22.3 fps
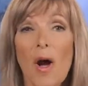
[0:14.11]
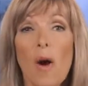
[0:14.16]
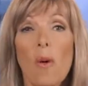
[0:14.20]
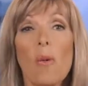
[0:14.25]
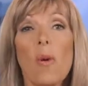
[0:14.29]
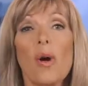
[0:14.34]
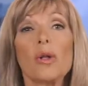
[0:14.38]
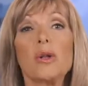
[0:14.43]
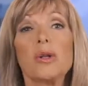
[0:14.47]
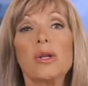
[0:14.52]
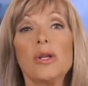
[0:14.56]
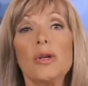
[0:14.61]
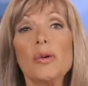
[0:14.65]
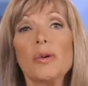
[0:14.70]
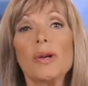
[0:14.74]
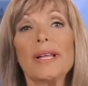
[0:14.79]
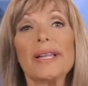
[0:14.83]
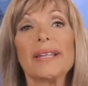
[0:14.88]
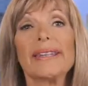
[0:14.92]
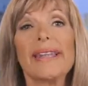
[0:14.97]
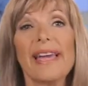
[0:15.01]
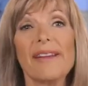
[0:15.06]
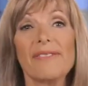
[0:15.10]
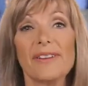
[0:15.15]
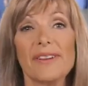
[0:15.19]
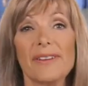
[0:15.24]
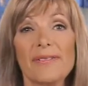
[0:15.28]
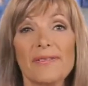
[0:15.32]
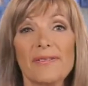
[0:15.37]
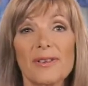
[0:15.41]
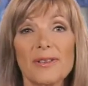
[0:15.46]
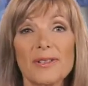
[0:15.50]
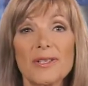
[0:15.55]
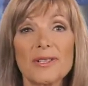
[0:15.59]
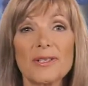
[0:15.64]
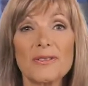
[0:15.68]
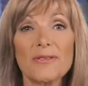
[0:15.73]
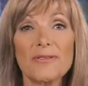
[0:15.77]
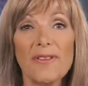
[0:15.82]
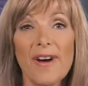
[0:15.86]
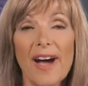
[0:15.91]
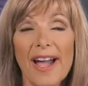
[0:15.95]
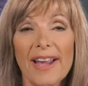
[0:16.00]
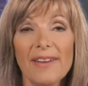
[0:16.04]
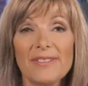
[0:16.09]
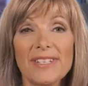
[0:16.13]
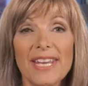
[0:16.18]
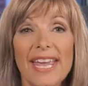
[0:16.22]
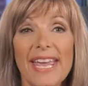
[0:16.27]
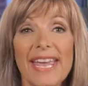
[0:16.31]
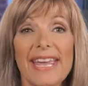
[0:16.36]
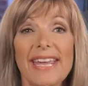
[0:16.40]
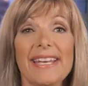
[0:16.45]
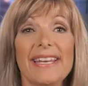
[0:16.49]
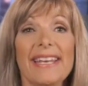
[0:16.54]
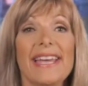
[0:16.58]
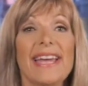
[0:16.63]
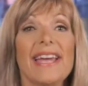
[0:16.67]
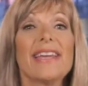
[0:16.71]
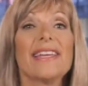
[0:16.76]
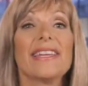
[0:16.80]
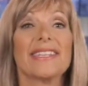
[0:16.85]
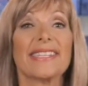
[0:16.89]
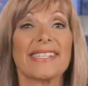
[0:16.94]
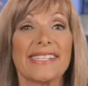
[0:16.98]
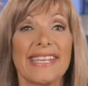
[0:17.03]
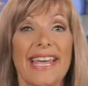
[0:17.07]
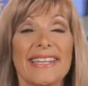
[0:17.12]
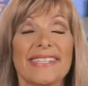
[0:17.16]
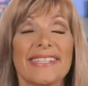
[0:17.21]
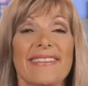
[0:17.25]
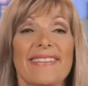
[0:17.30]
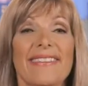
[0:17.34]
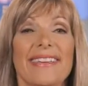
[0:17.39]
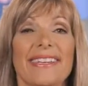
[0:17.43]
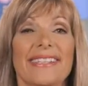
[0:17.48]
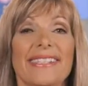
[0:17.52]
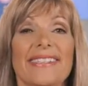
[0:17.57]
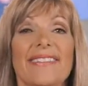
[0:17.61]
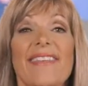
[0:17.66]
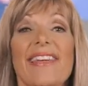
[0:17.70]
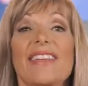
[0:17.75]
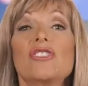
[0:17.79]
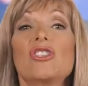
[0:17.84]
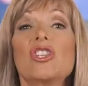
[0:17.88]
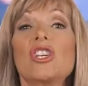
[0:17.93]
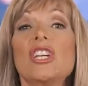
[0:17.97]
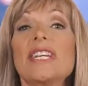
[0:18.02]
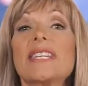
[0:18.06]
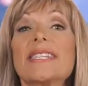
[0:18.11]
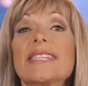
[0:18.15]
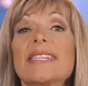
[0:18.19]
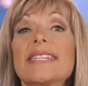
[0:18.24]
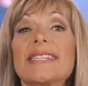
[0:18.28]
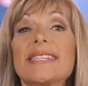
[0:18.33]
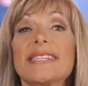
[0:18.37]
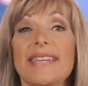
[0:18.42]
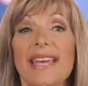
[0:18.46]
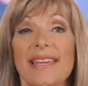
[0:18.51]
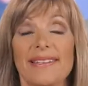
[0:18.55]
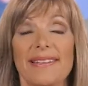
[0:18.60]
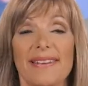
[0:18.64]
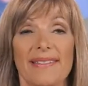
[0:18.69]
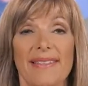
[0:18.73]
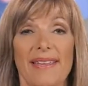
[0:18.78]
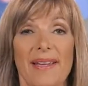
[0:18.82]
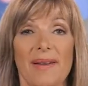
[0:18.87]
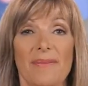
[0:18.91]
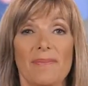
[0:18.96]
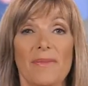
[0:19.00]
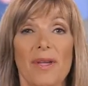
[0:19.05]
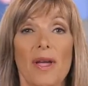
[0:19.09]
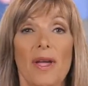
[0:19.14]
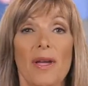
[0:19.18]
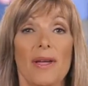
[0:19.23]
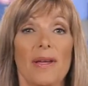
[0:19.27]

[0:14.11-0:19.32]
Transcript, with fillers: Well, Luke 11, verses 5 to 8 says this Then Jesus said to them,